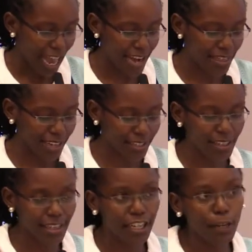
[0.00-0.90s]
and
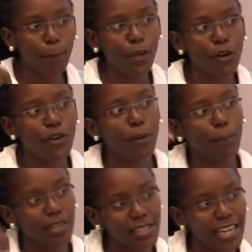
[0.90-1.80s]
that the DPO
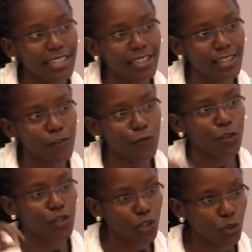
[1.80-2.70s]
representative
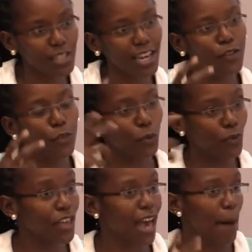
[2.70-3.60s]
was chosen
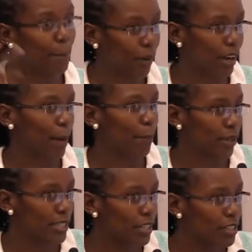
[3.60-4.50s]
through the umbrella
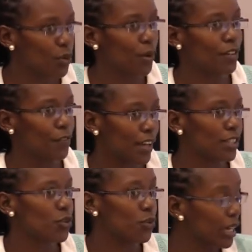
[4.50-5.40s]
body, so it
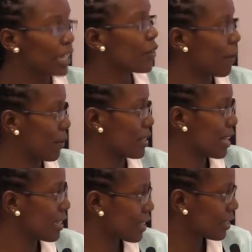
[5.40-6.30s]
felt really
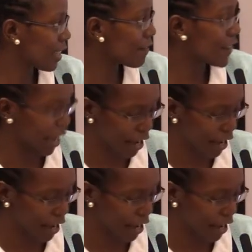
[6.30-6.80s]
representative.